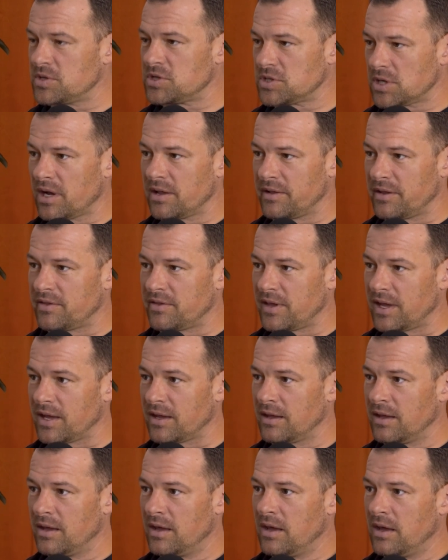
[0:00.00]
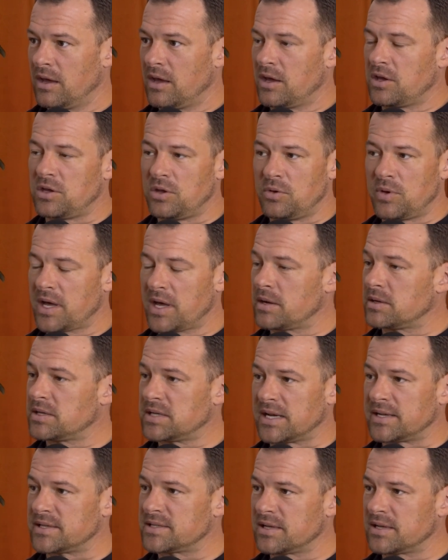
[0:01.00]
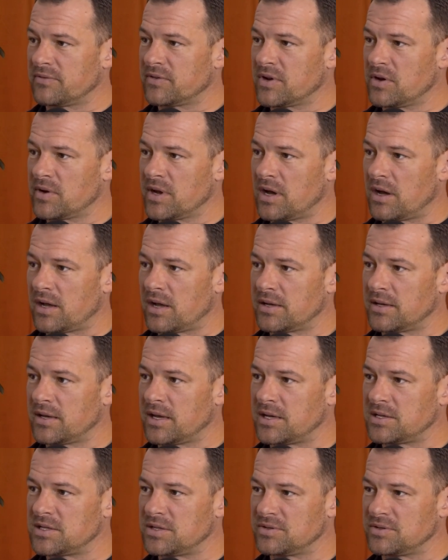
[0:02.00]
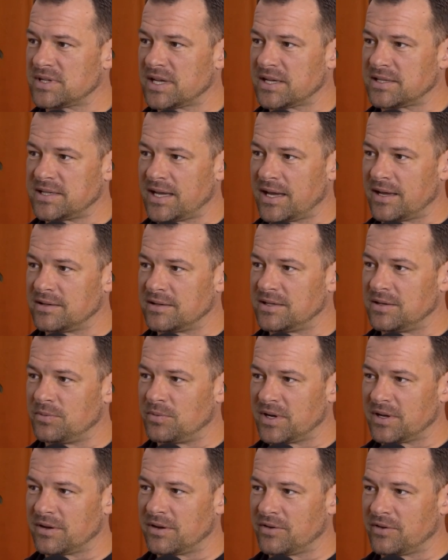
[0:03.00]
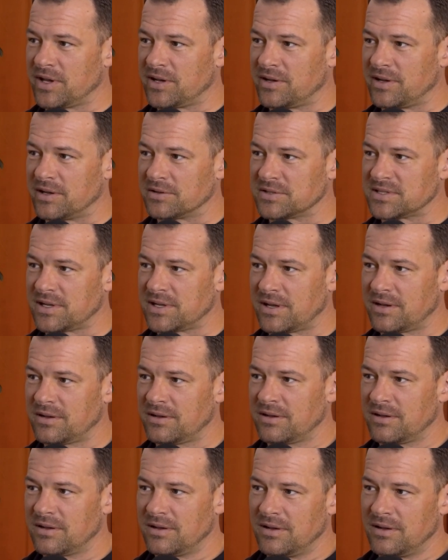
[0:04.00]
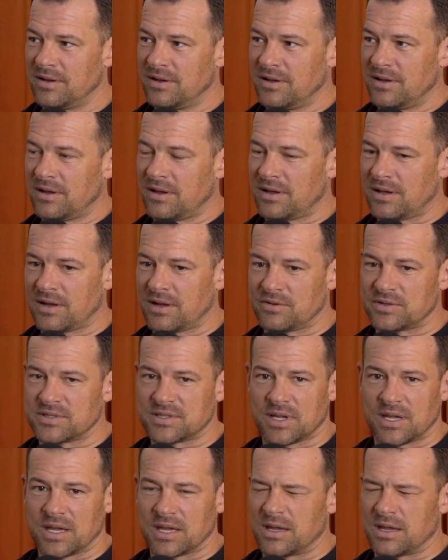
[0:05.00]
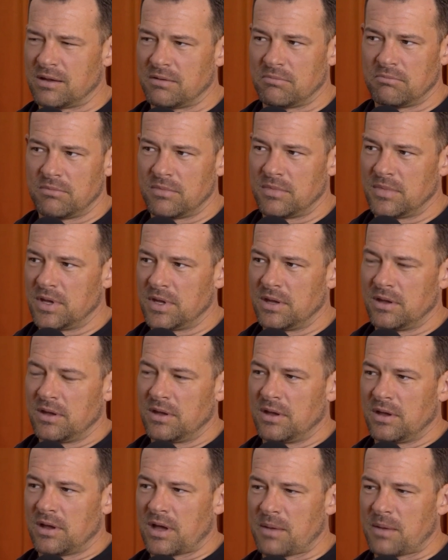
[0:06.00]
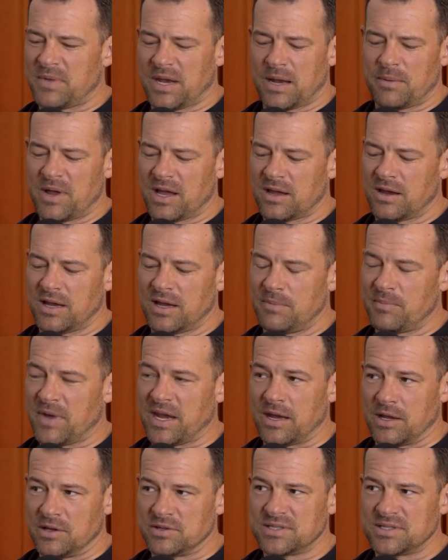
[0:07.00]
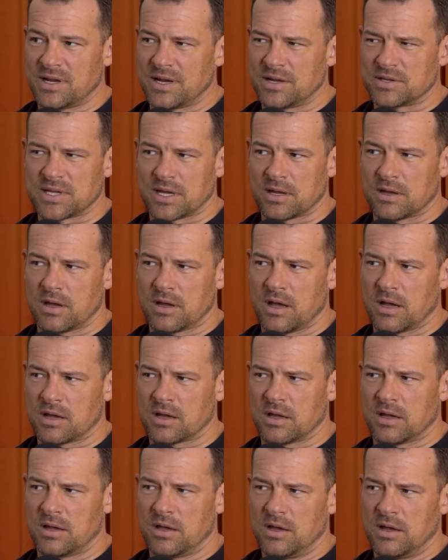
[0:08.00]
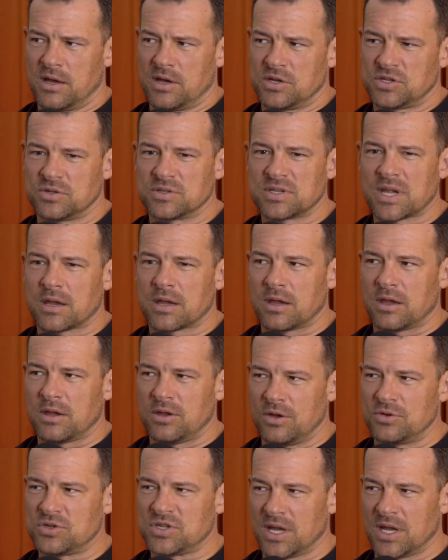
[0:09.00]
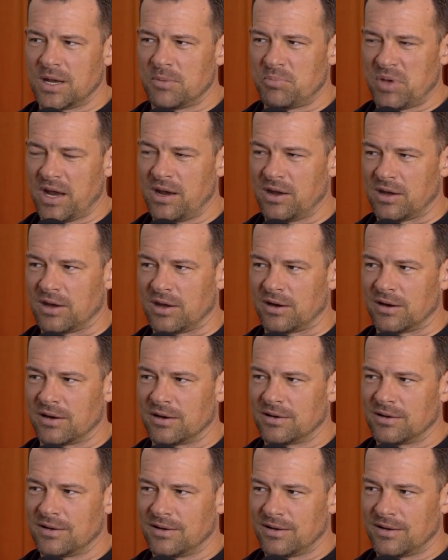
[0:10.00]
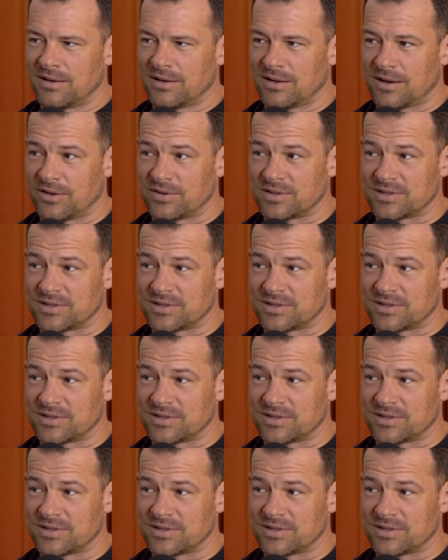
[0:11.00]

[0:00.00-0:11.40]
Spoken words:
and Charlotte thing. Yep. You had a ton of stuff going on, and she was like, "Dad, do you want to go get nails done?" And I was like, "I mean, I'm not going to get my nails done." I was like, she was like, "You should get a pedicure." And I